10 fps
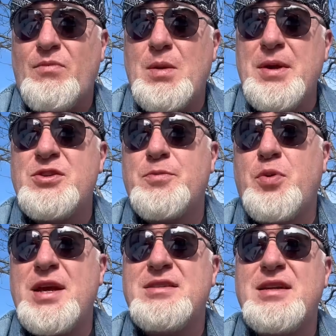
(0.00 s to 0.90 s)
"Mr.
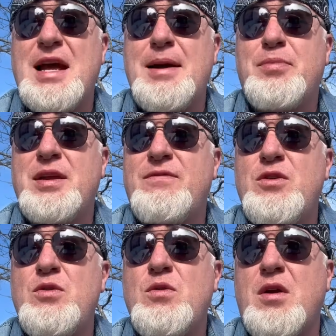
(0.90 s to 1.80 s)
President, I believe
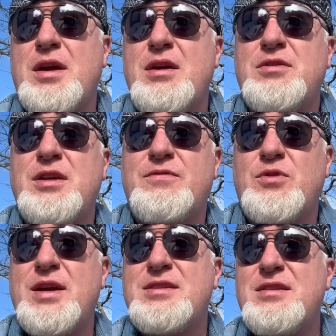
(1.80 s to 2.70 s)
you are guilty of
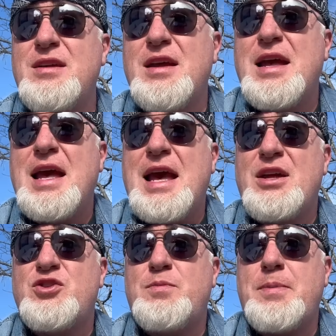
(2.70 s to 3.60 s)
treason and
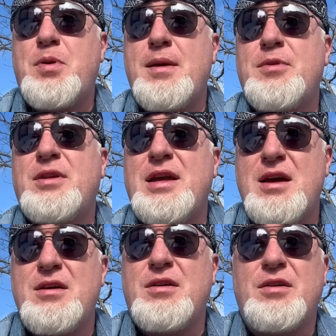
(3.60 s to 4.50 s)
should be publicly
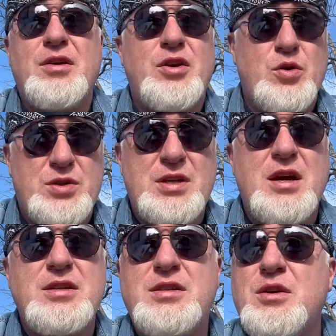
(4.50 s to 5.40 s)
hung. Your
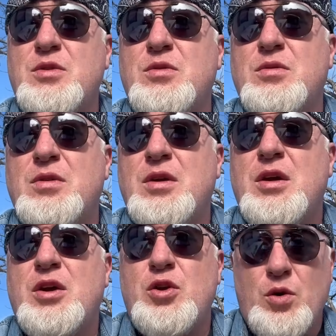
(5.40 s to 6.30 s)
son, too.
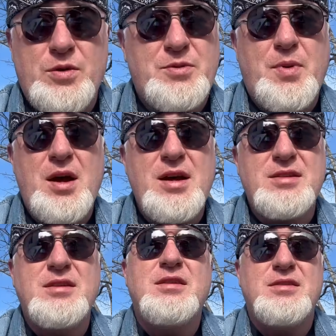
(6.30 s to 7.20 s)
Your
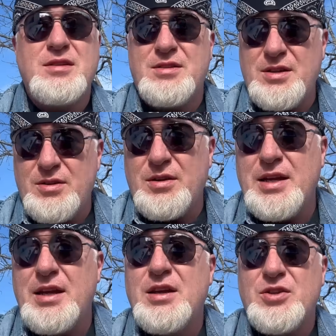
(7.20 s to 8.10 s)
response?
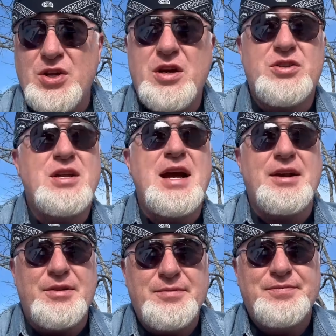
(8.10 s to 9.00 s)
Sincerely, John Schneider."